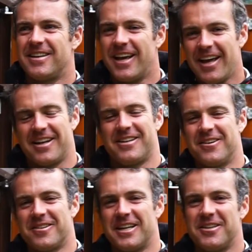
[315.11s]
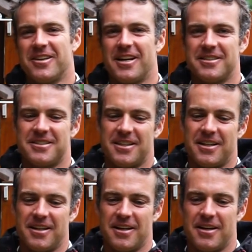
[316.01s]
Yeah, no, thank you guys,
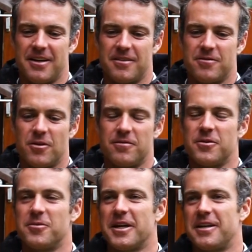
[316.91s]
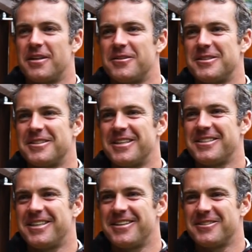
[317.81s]
and hopefully we'll get another
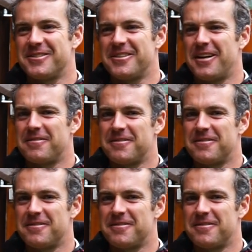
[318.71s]
installation here soon enough.